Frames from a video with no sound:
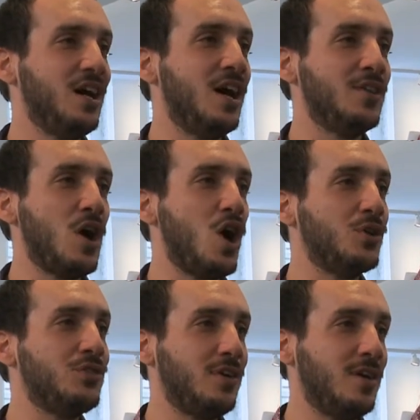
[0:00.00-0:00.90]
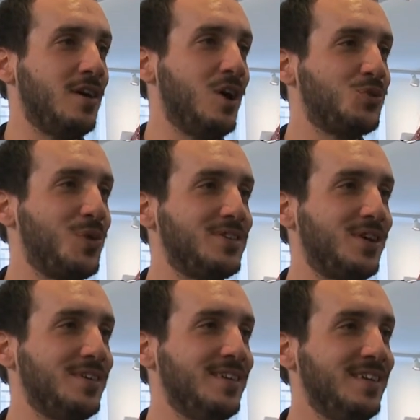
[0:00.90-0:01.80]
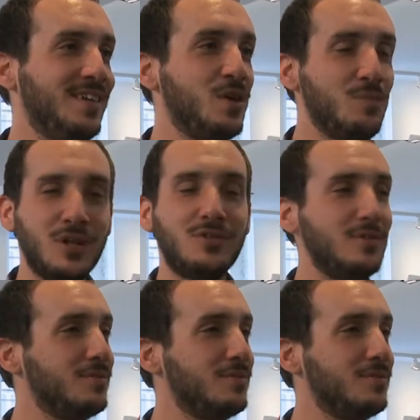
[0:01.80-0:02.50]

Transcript: and hot, uh, hot water, but